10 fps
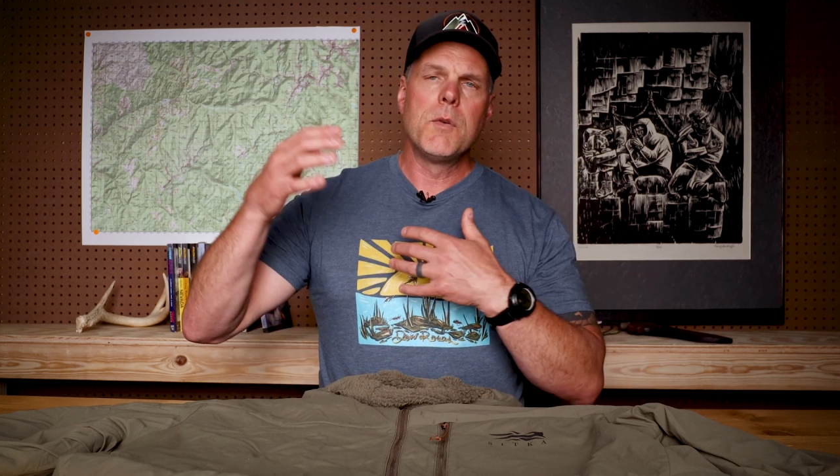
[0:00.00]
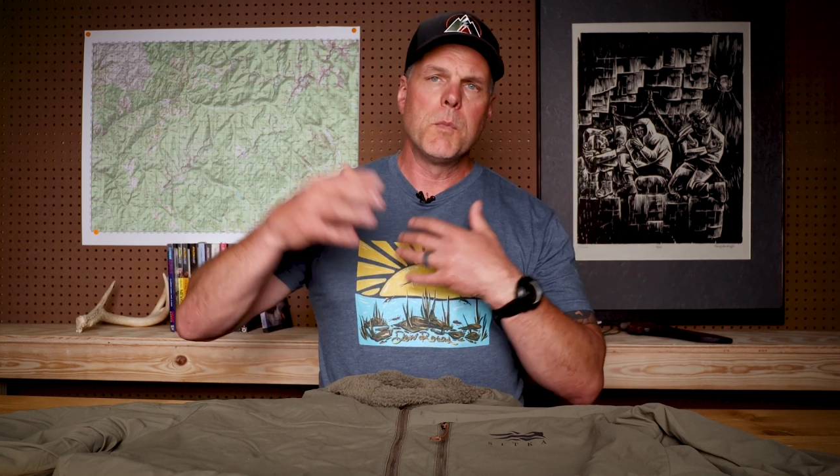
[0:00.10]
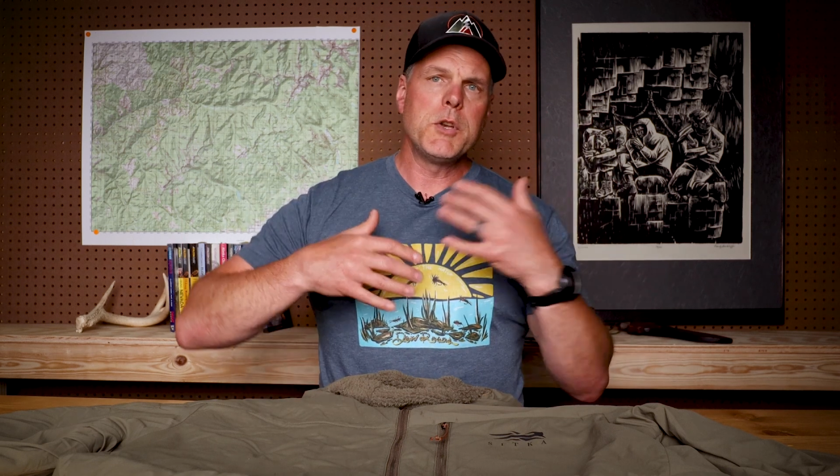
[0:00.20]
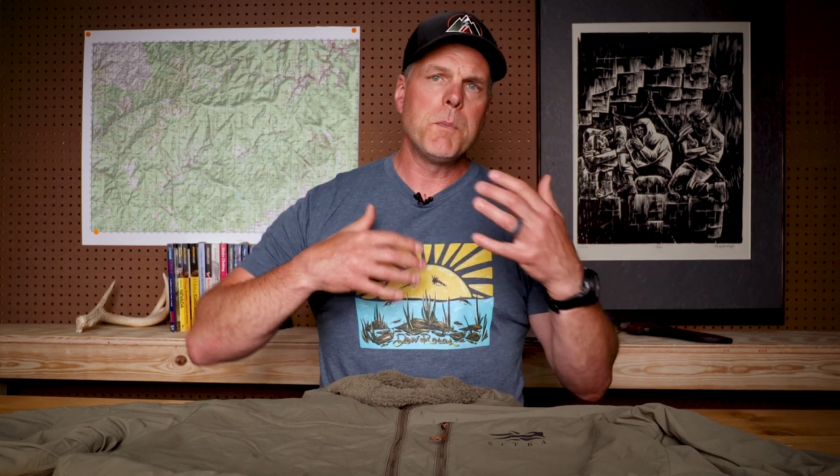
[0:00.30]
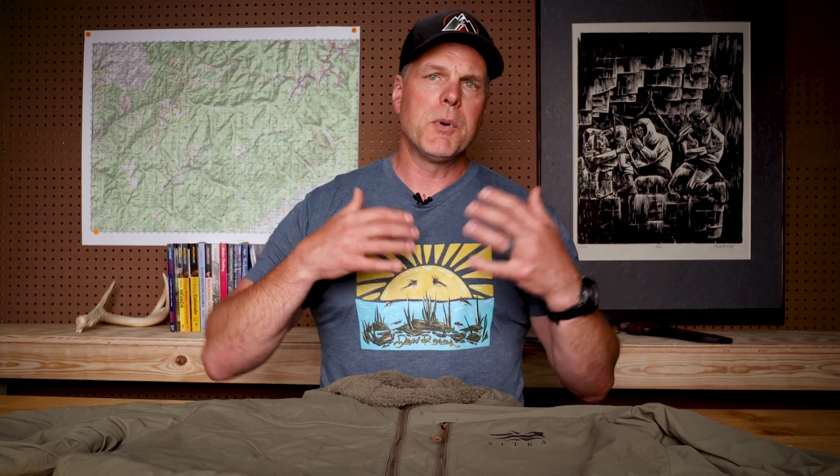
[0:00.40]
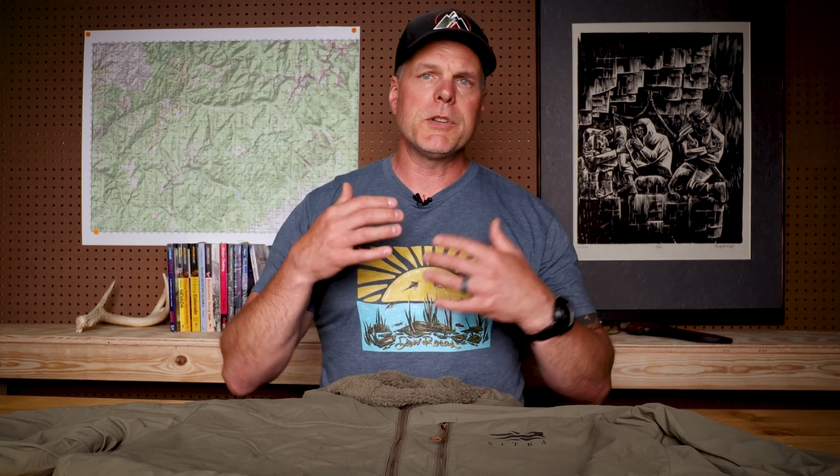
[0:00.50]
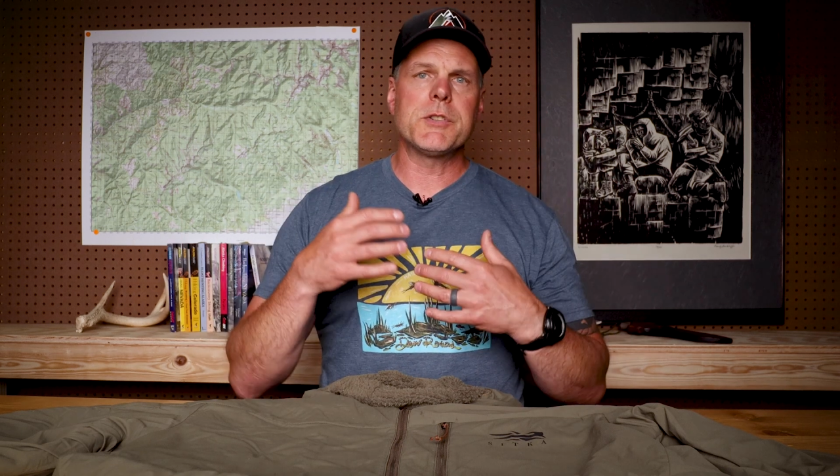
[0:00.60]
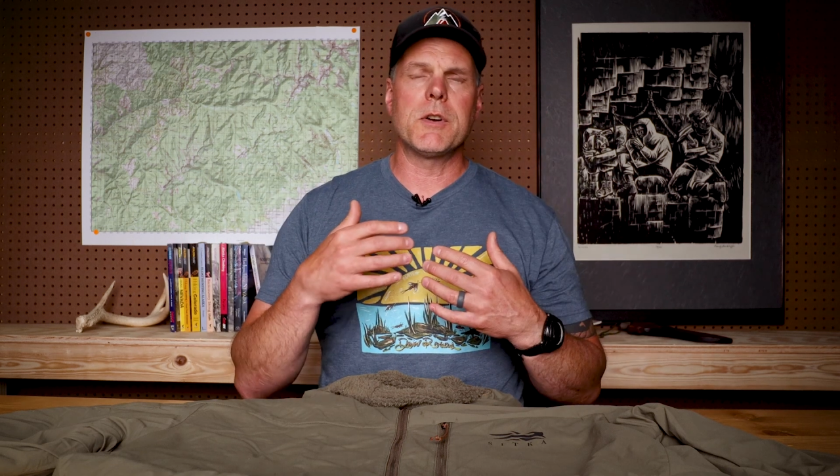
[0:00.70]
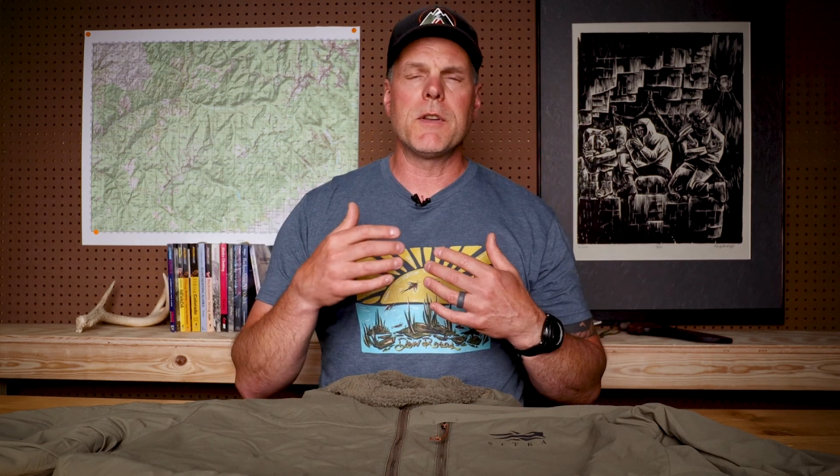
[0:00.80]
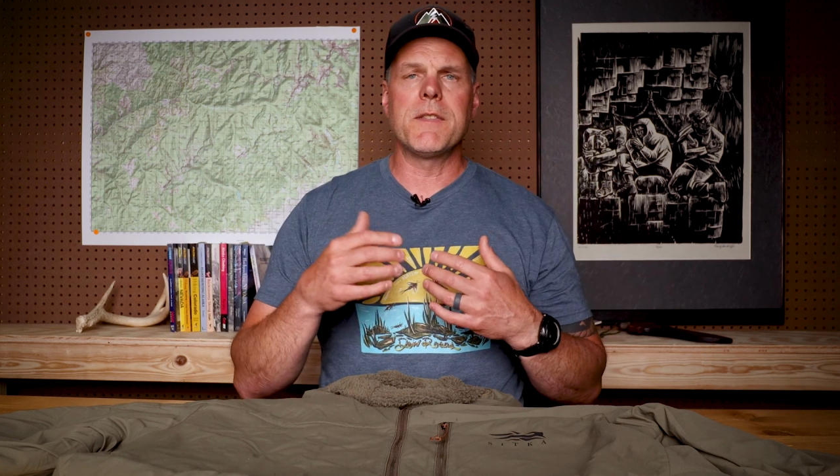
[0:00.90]
when you put
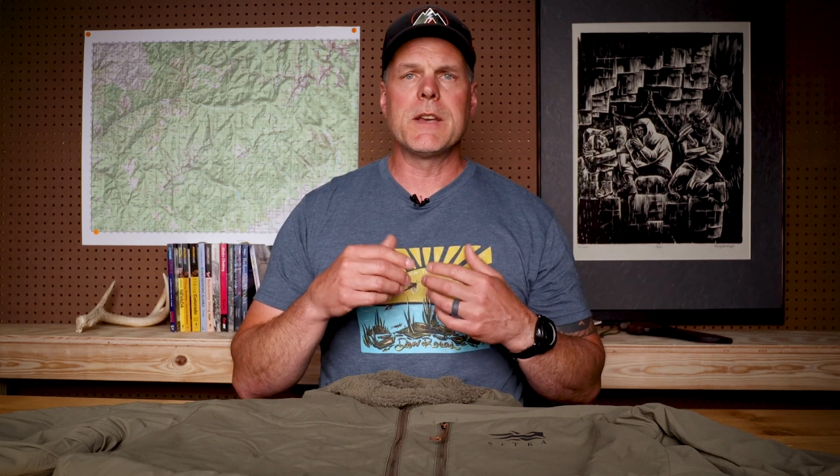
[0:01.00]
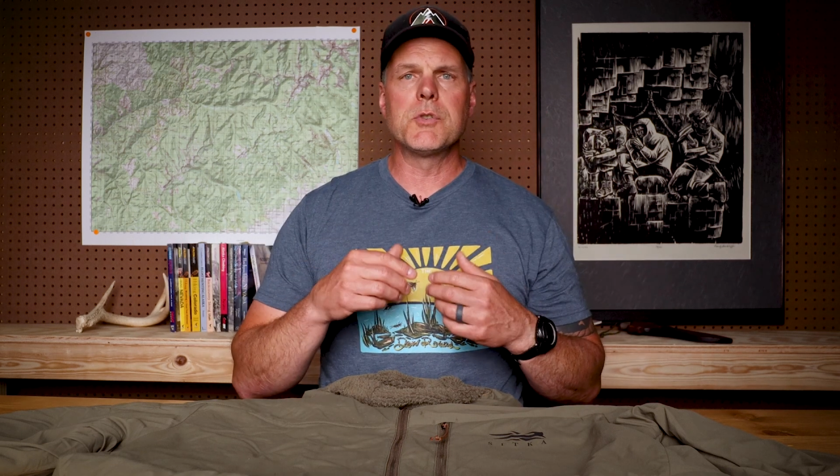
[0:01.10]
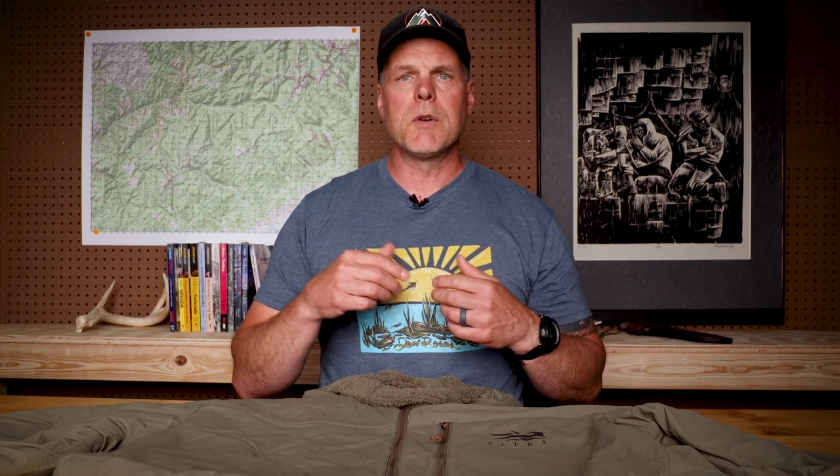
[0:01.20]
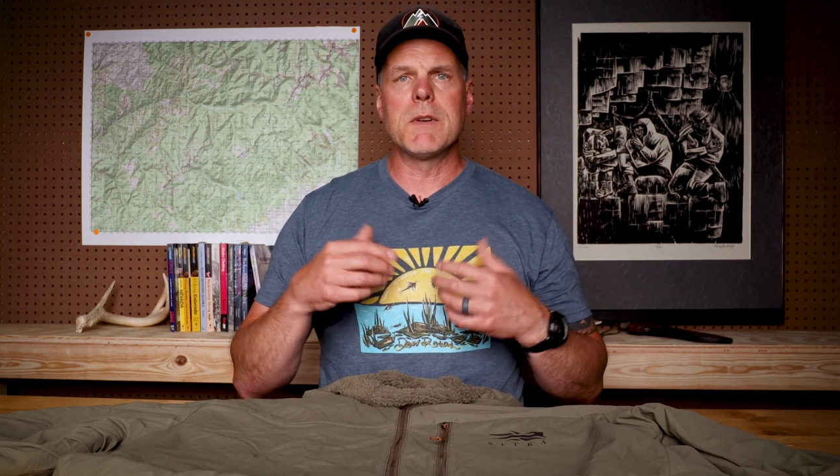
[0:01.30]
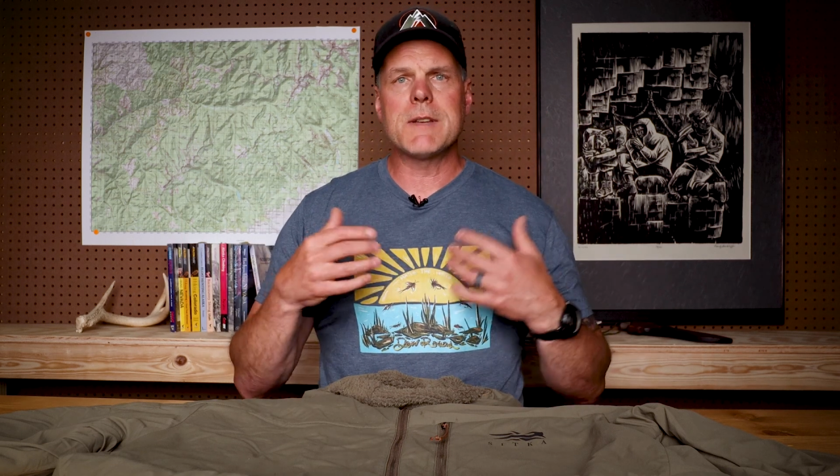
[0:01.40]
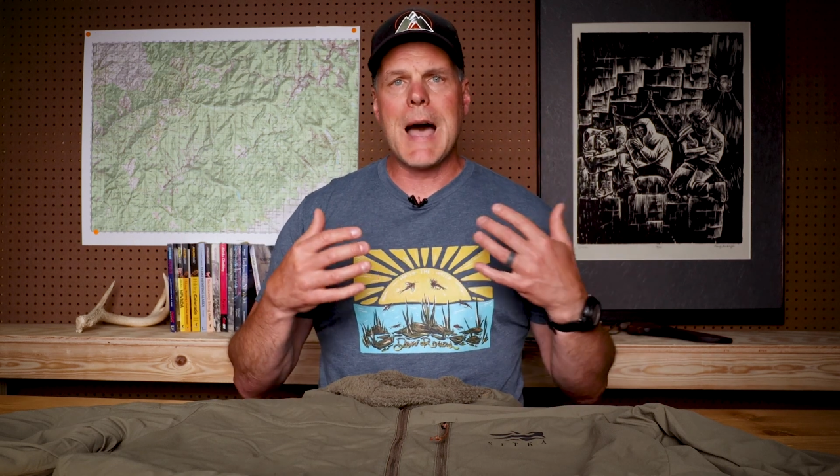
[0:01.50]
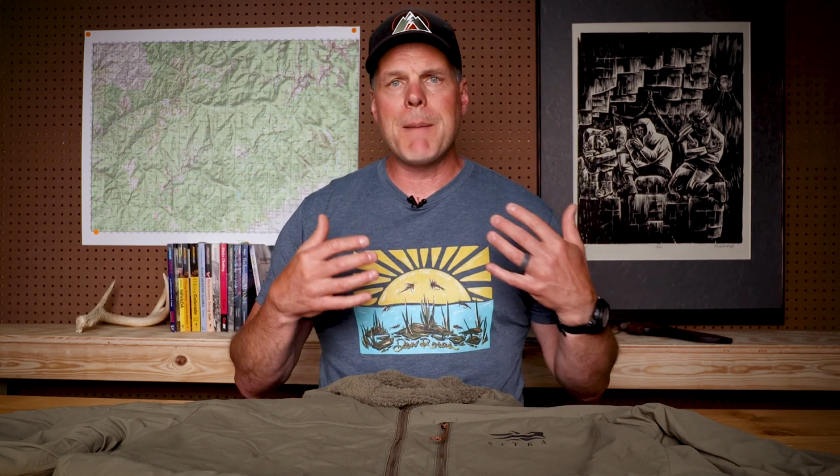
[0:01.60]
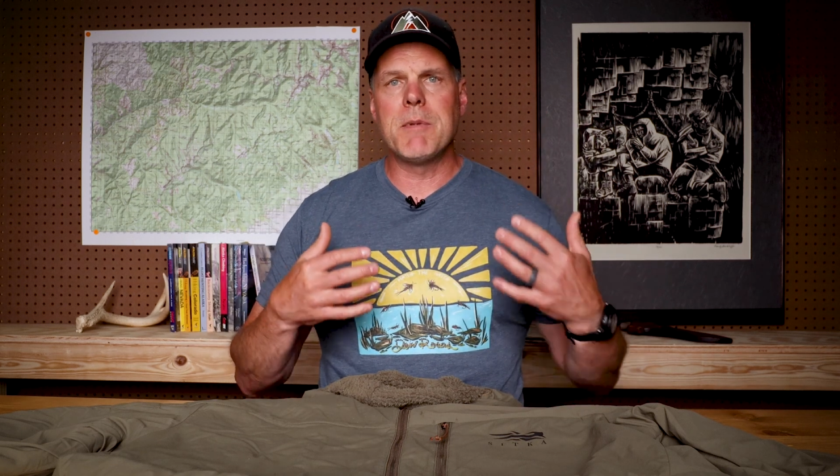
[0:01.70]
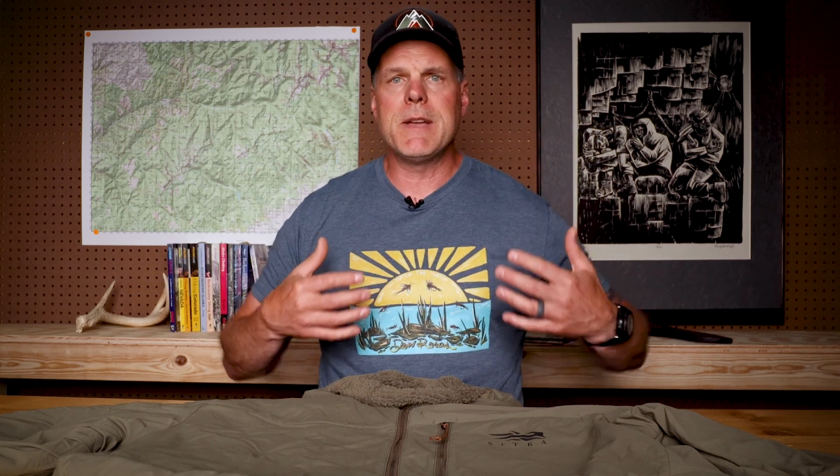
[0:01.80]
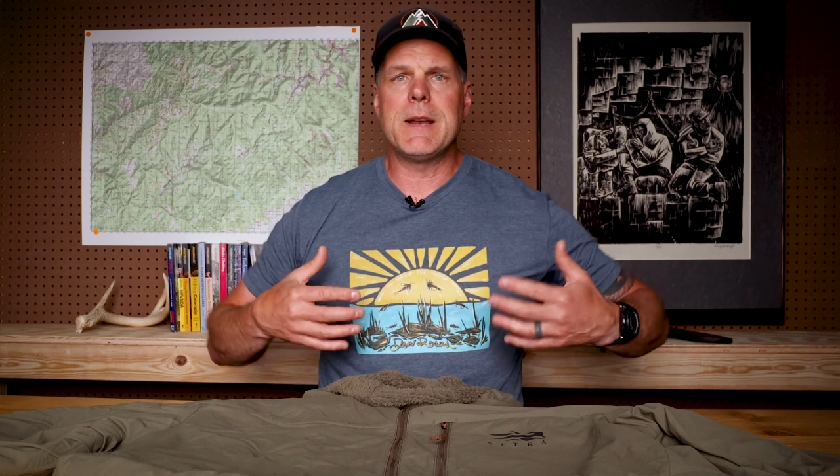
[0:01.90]
certain things over
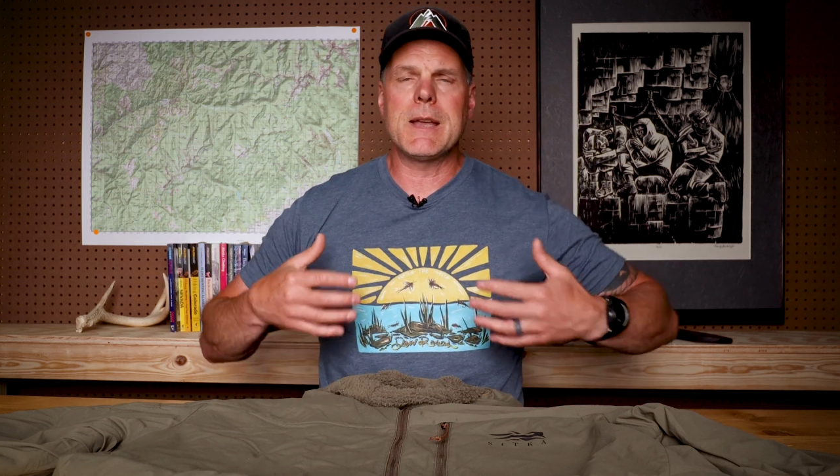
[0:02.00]
top of it,